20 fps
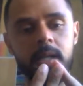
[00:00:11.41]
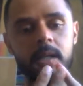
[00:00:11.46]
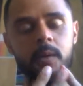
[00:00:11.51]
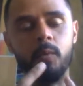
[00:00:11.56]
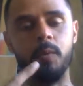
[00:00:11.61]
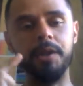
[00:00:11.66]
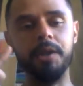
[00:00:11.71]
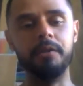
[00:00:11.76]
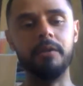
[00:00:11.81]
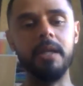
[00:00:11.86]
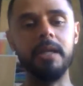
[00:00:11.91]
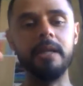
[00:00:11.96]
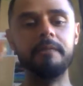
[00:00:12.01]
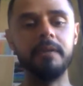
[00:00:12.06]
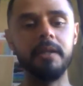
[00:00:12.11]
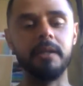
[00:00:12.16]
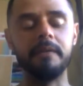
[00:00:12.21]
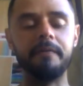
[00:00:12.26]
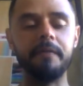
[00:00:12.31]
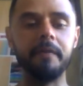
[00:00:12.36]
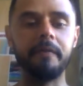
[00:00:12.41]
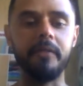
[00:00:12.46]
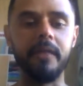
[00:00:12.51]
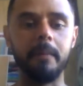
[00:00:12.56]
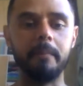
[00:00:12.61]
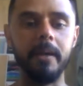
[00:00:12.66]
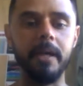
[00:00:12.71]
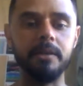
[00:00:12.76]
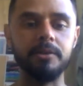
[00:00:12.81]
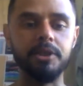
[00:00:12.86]
When you live in the fifth
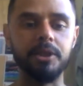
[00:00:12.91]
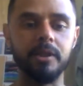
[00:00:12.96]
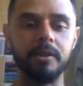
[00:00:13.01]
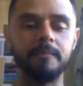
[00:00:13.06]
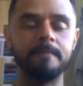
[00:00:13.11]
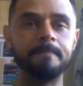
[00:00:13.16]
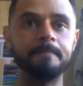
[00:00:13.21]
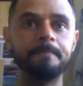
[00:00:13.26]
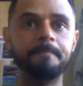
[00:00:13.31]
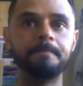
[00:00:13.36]
dimension,